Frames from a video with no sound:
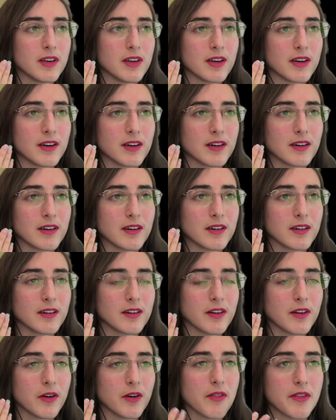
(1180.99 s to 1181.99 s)

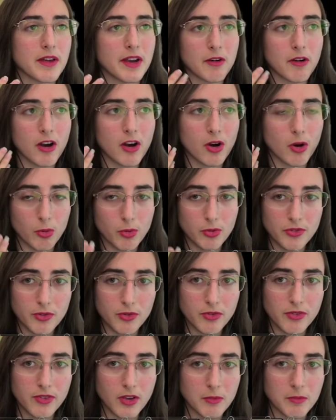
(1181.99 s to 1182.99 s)
There are also
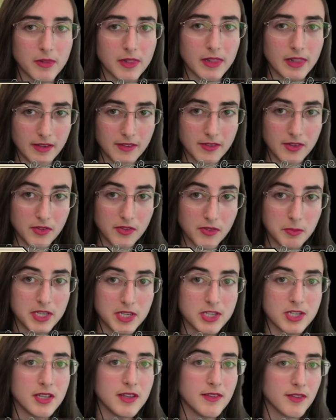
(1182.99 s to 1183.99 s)
some lizard
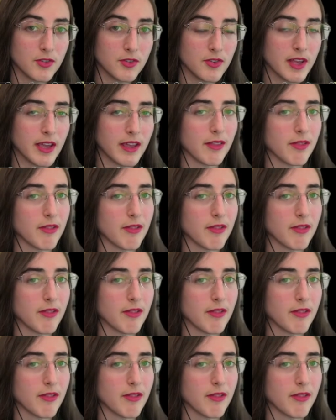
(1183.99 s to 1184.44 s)
species today